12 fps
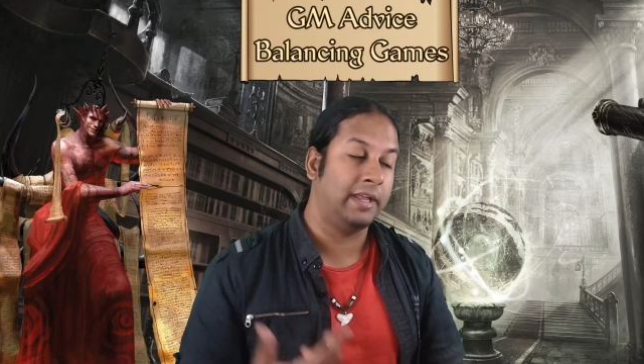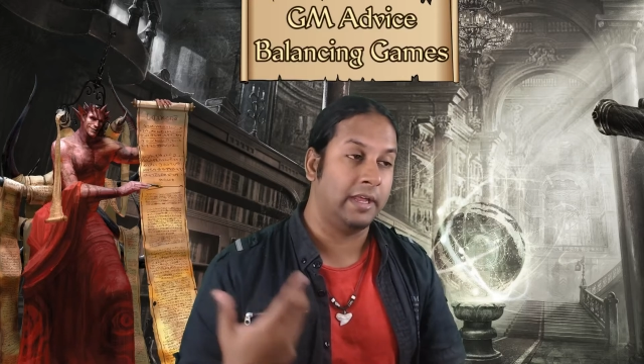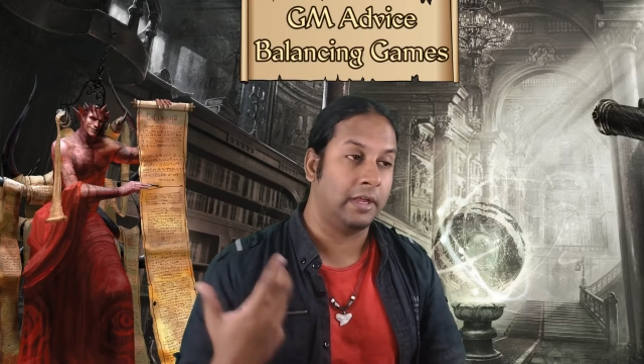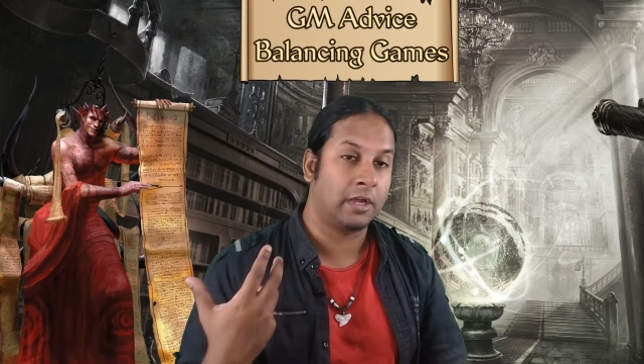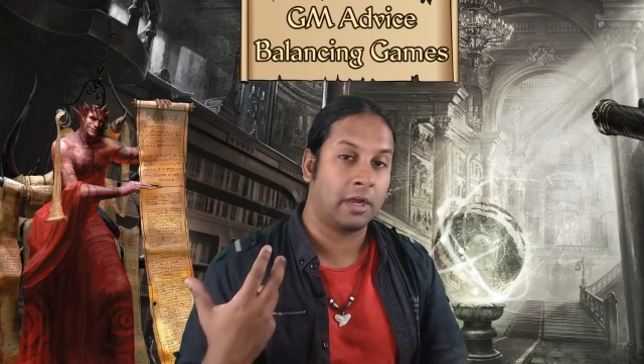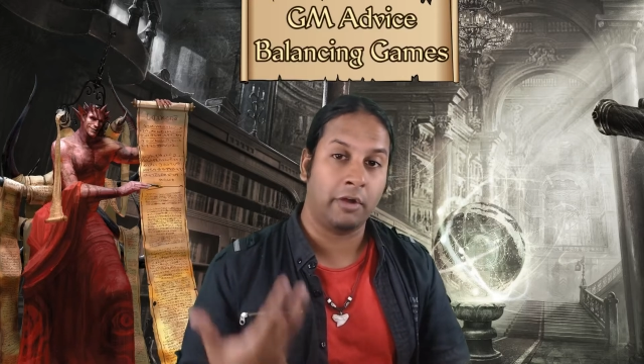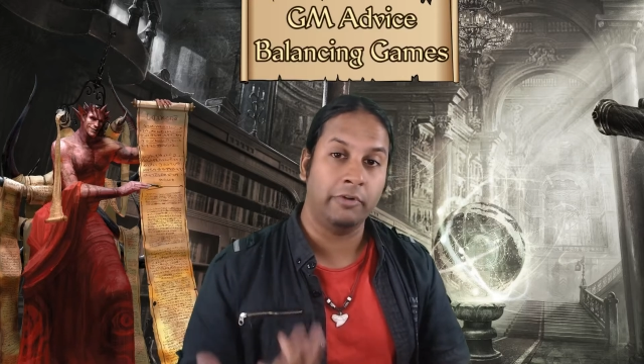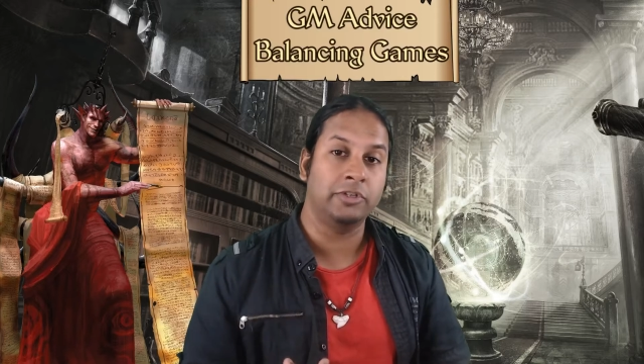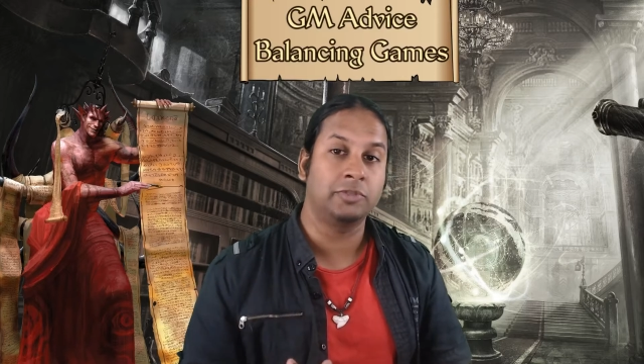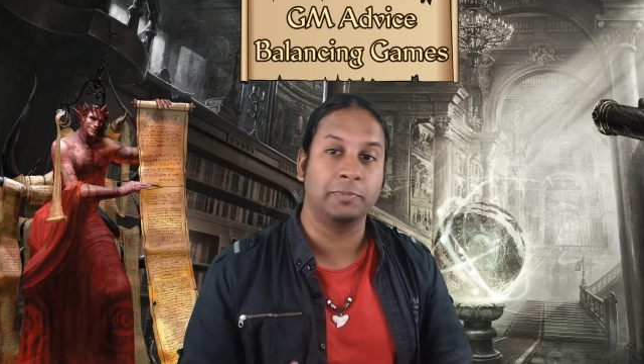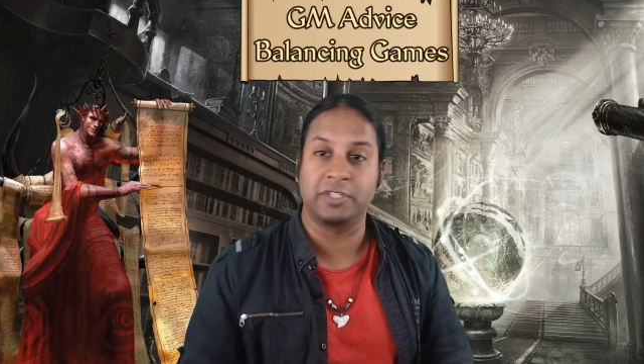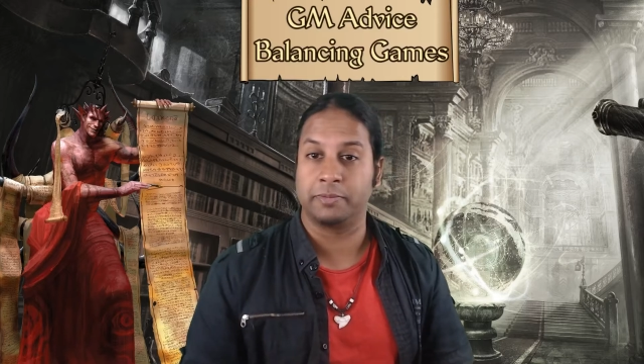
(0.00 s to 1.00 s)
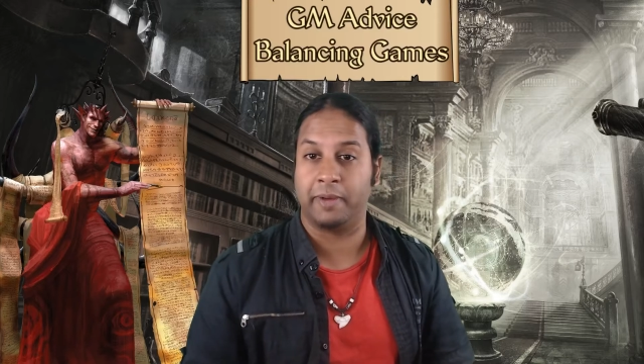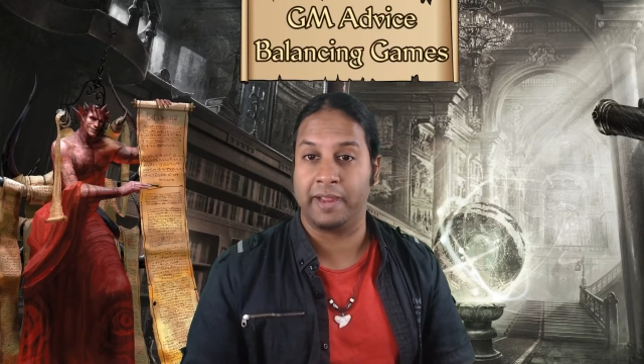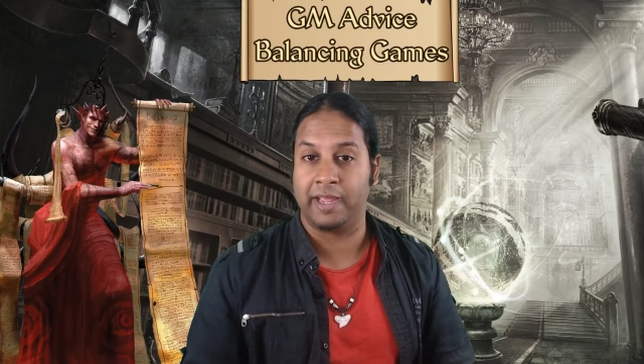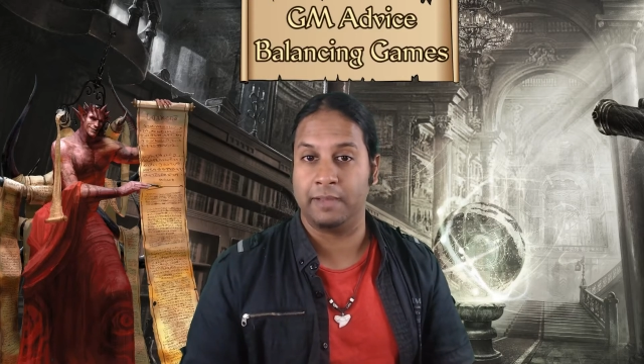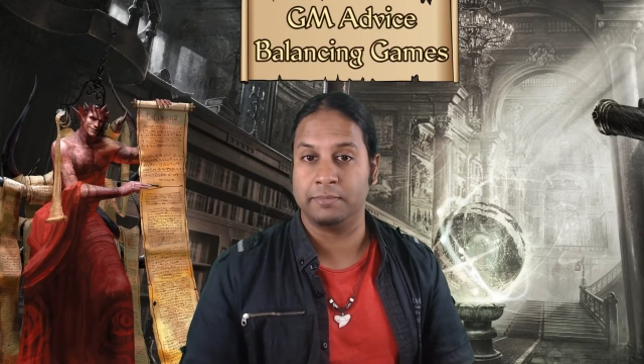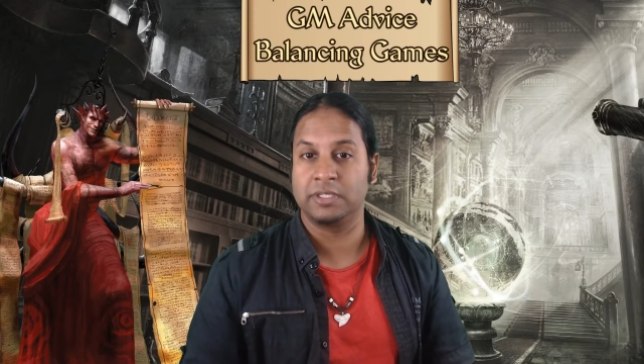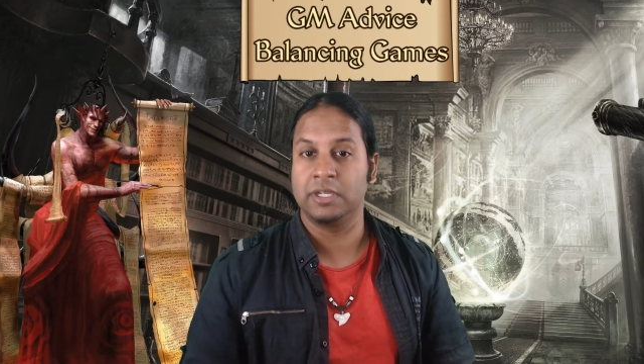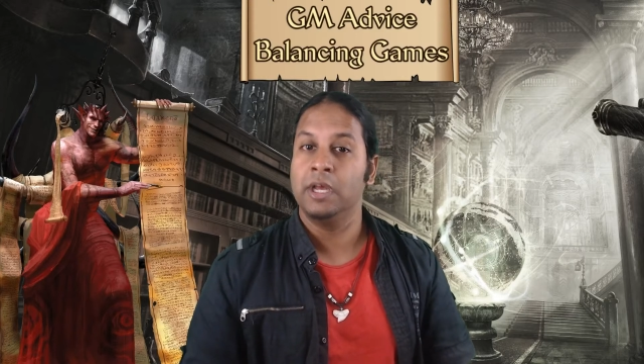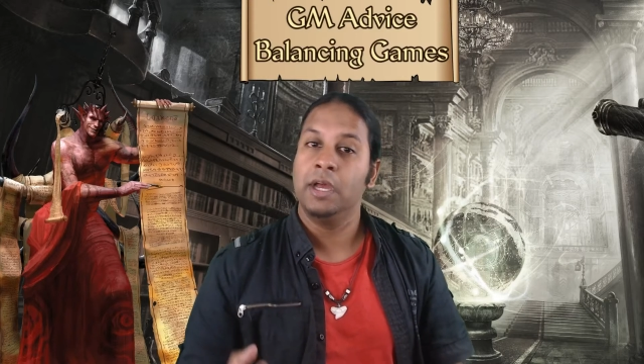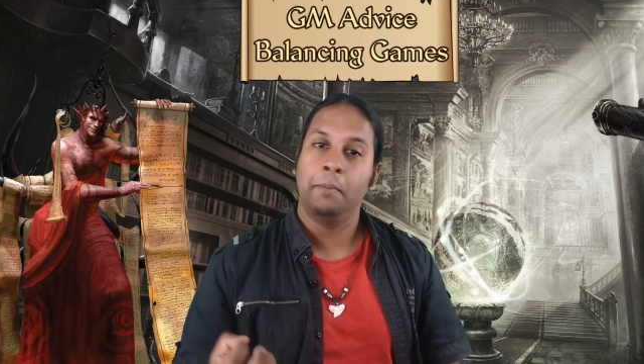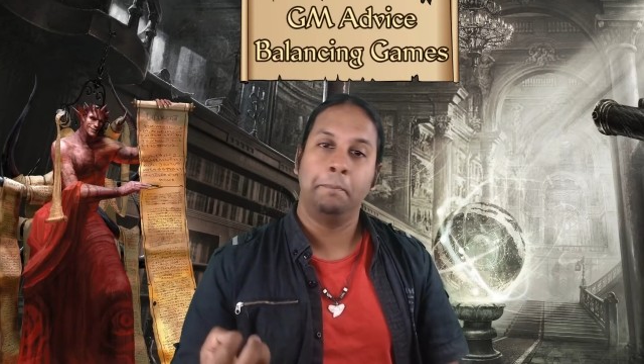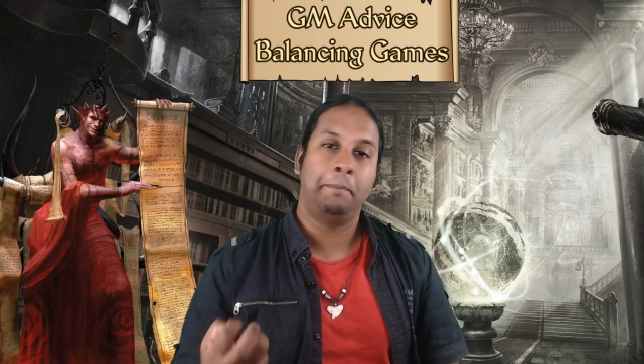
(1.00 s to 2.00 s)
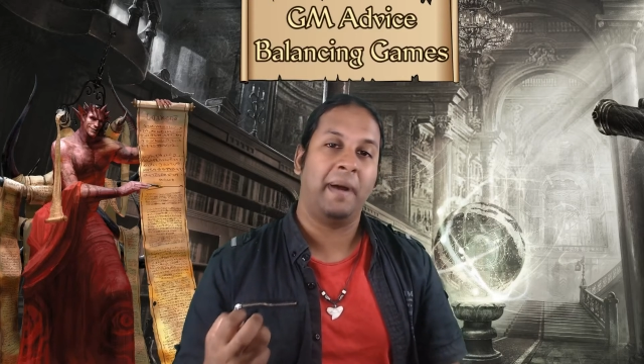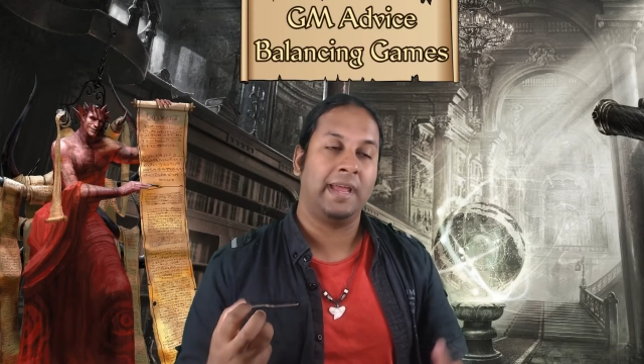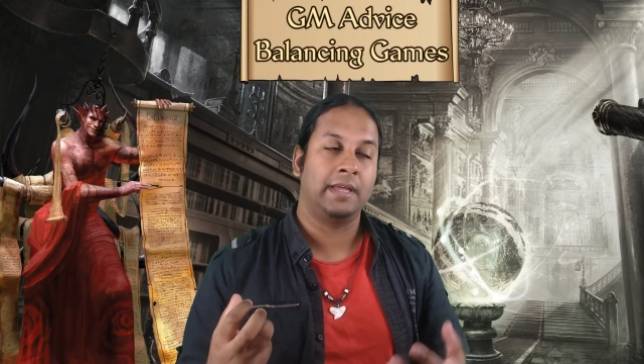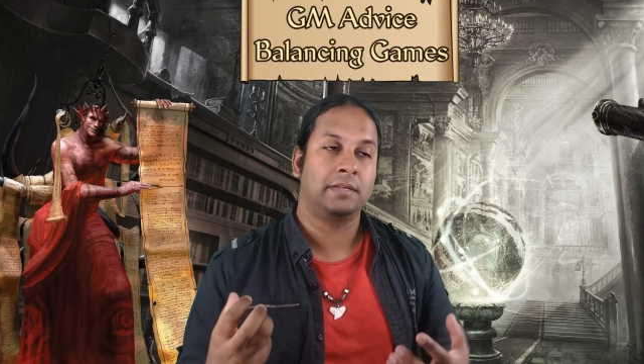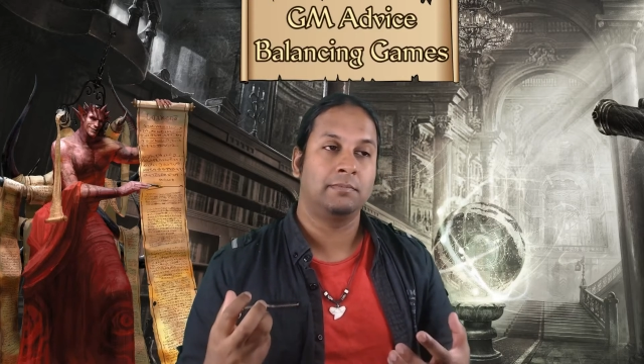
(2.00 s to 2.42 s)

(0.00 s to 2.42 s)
encouragement to my games by